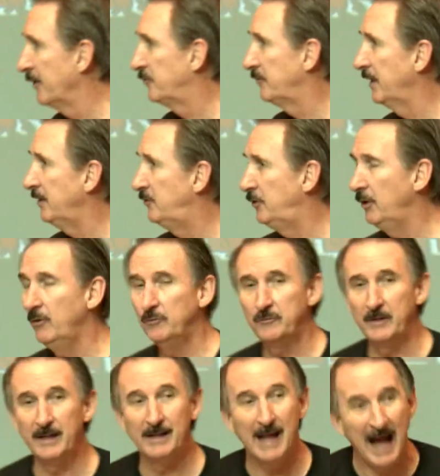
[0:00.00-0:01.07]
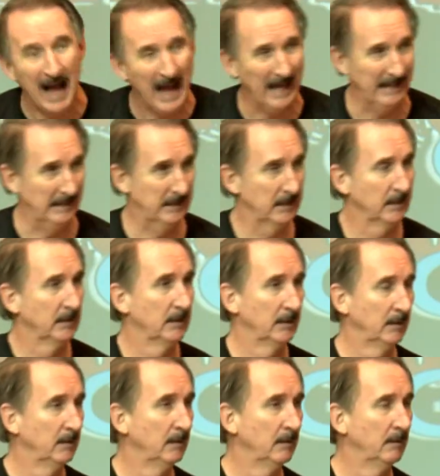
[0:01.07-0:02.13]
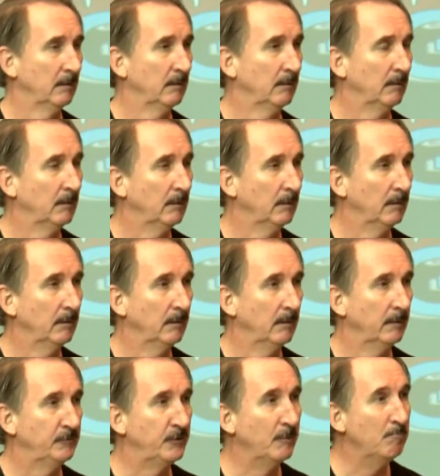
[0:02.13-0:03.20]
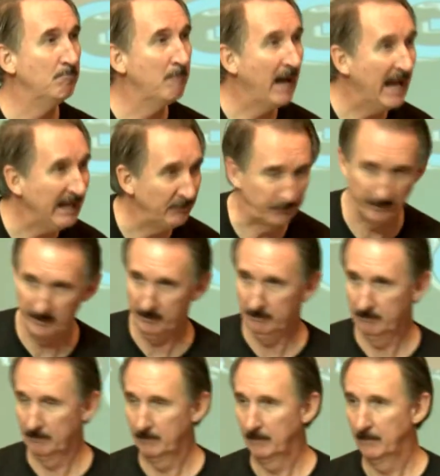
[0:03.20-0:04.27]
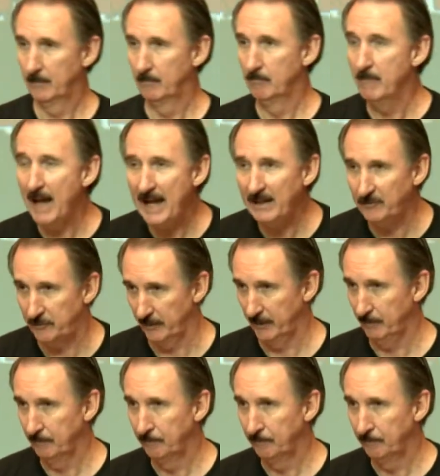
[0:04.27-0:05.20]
see Tuesday night. It's amazing, amazing.